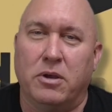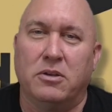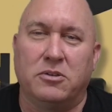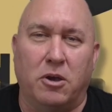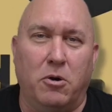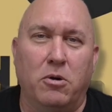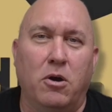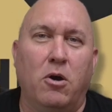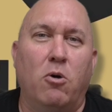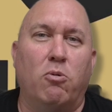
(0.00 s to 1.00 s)
So
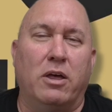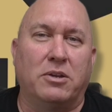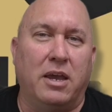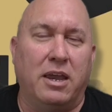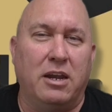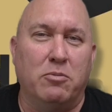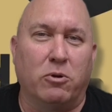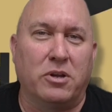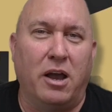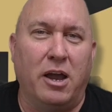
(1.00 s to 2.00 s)
without taking any
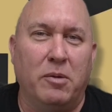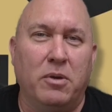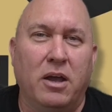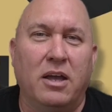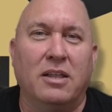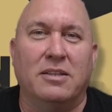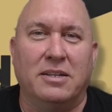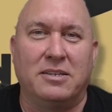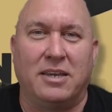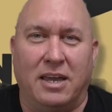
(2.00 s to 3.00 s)
more time,
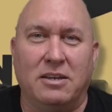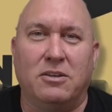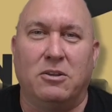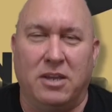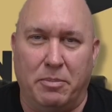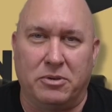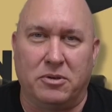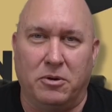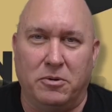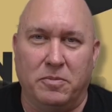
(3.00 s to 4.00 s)
let's get to the episode.